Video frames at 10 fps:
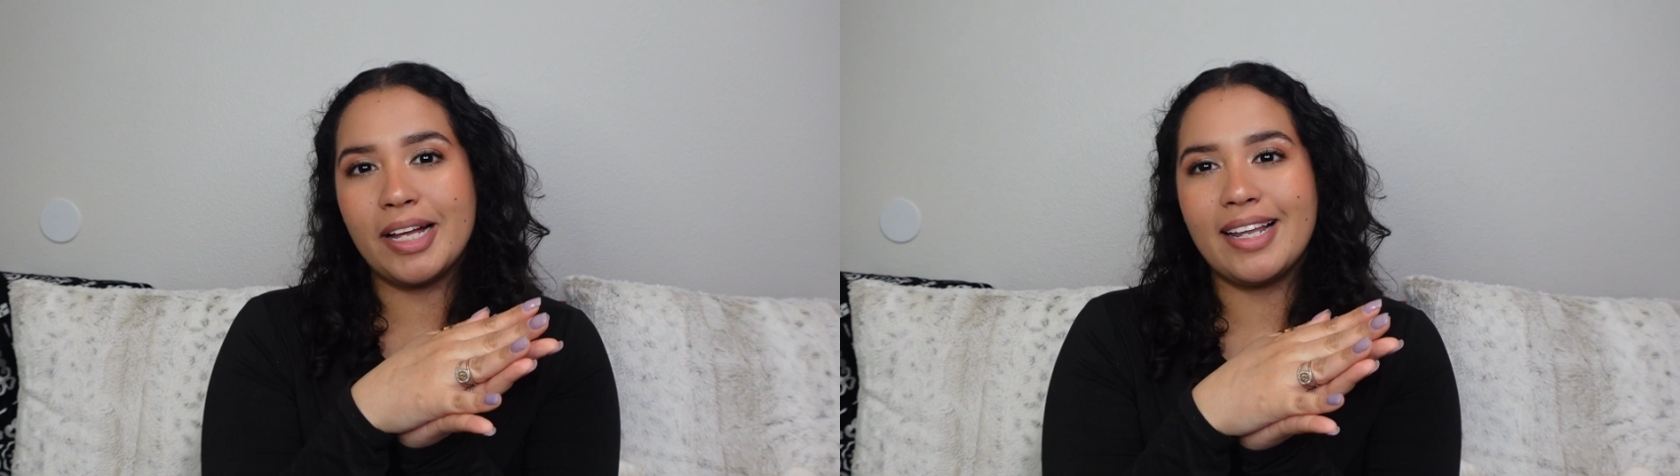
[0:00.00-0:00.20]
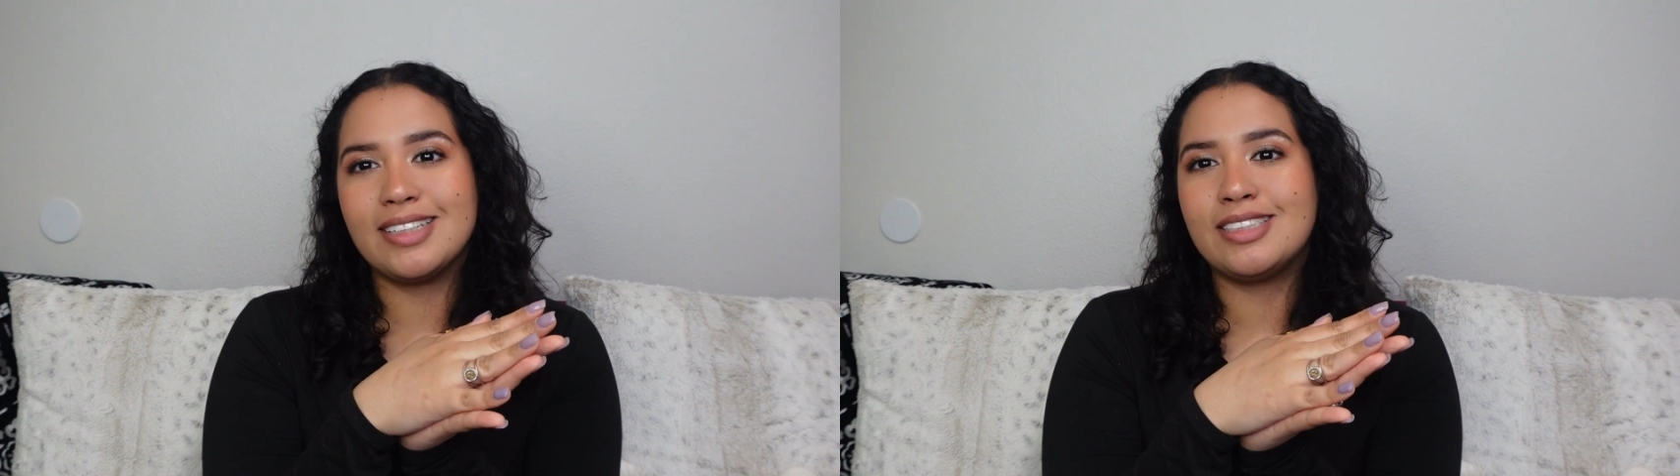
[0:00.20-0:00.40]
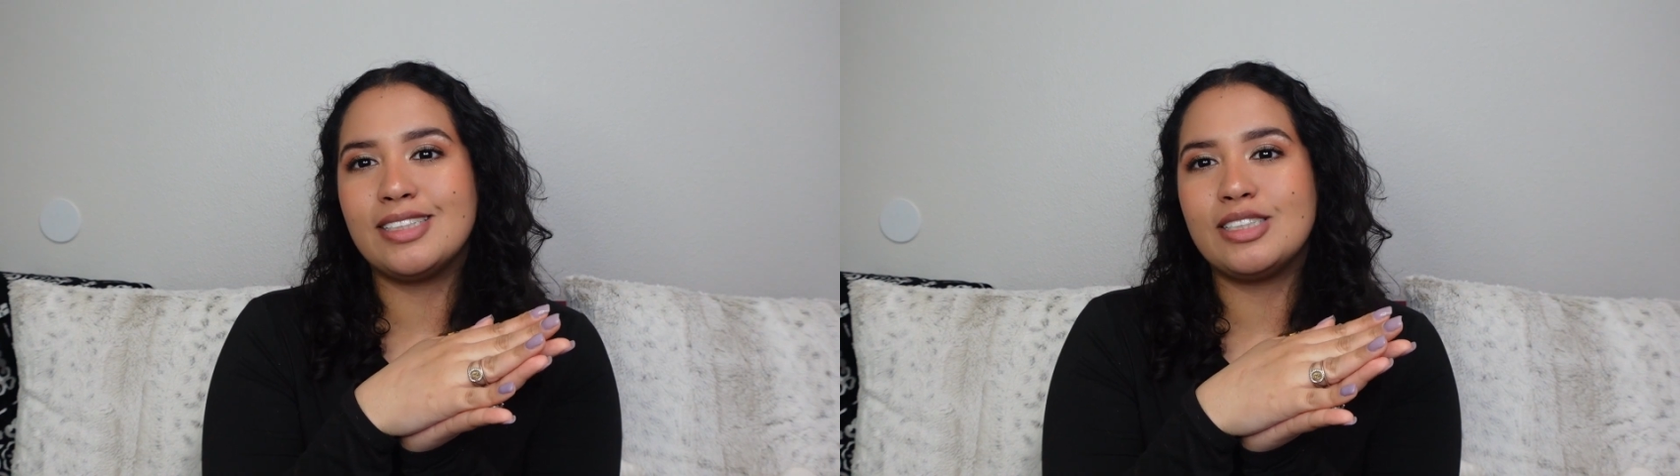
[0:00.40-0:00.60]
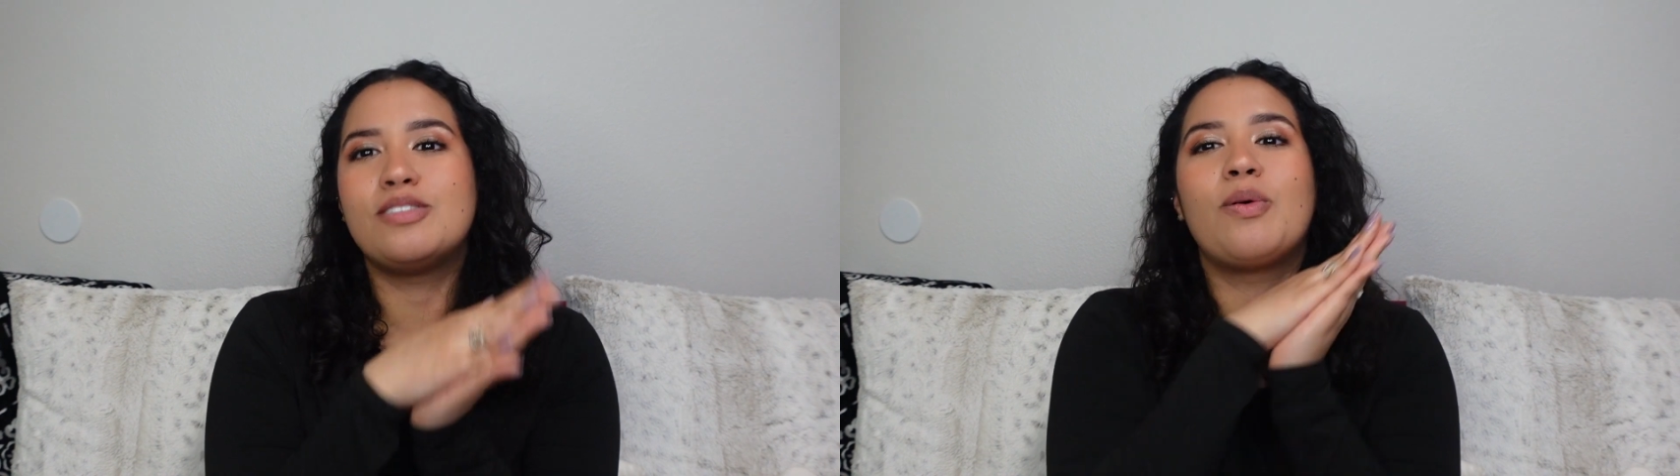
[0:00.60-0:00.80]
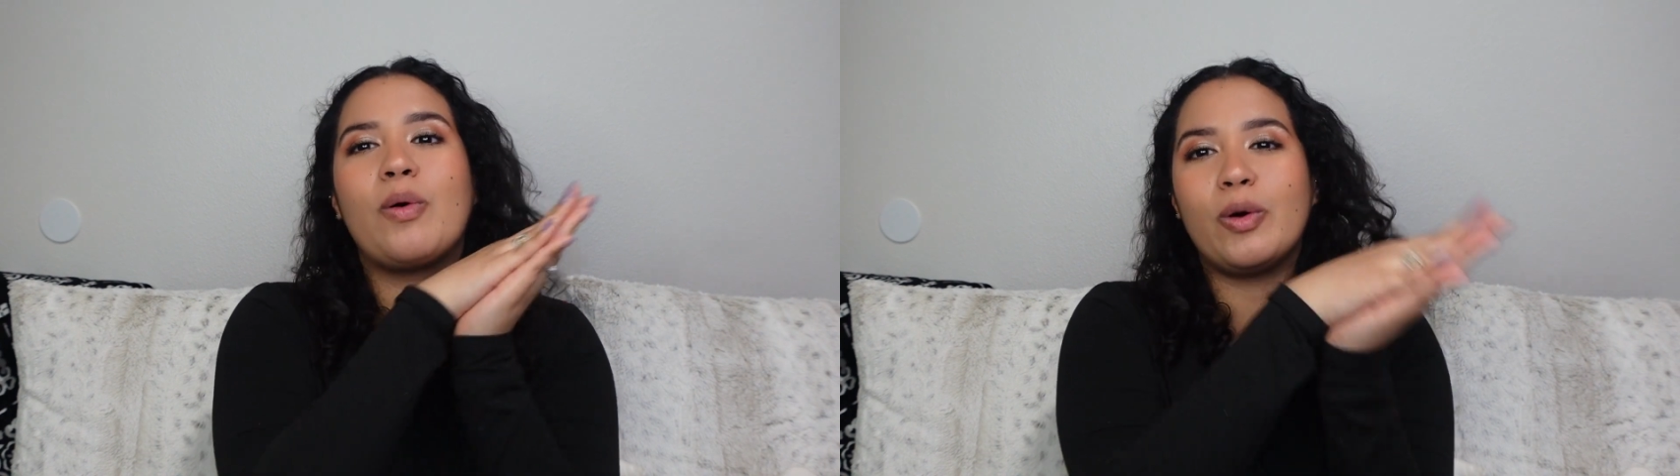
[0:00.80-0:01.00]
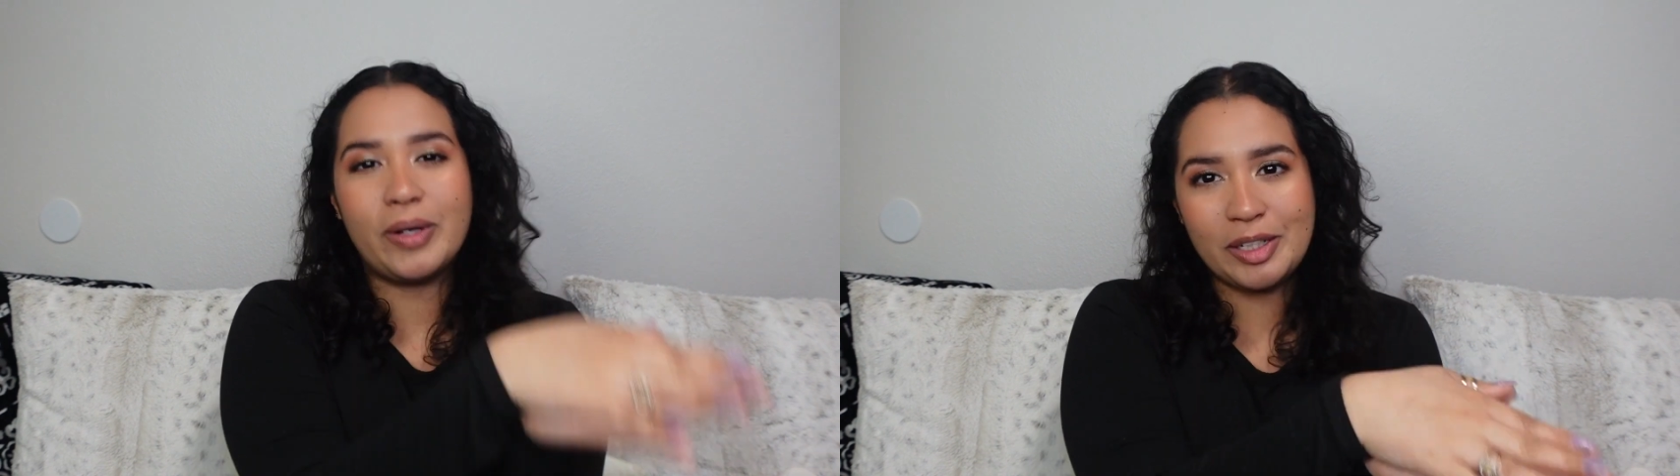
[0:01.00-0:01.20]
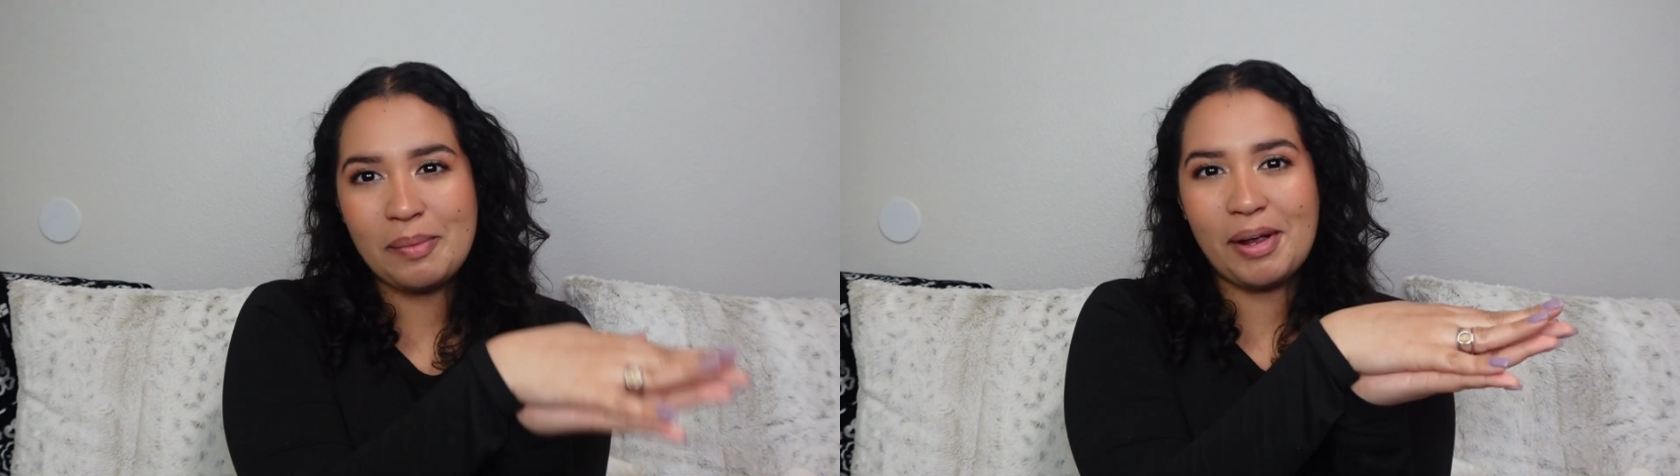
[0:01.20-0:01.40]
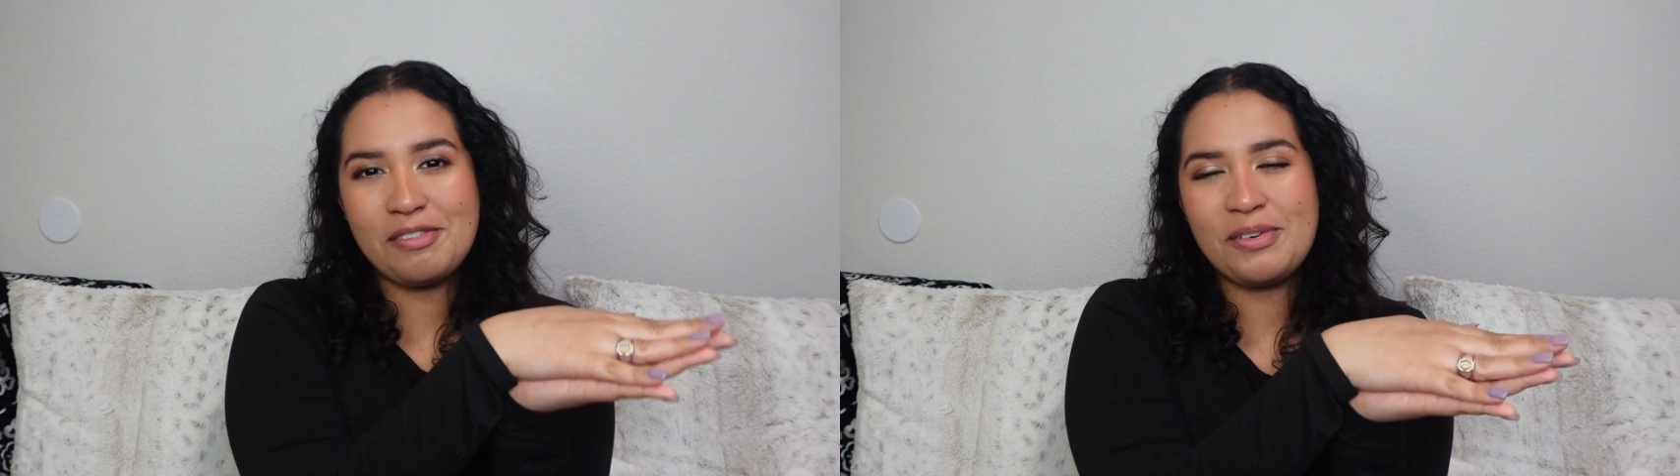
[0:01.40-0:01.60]
glasses for what they're
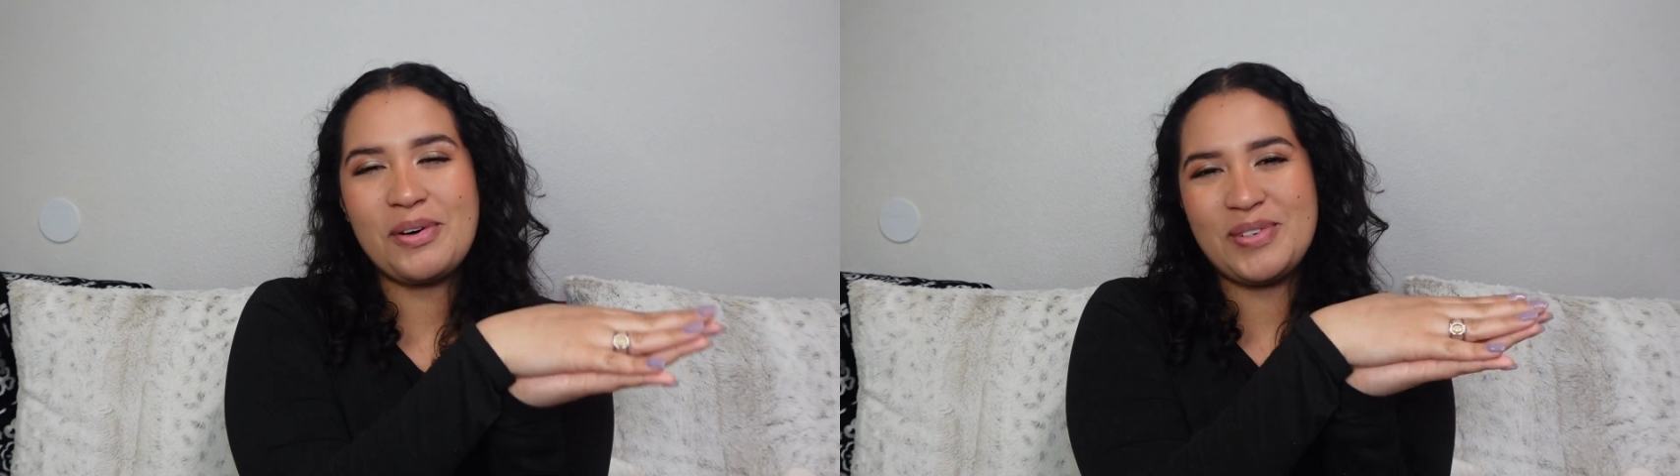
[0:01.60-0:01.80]
meant for,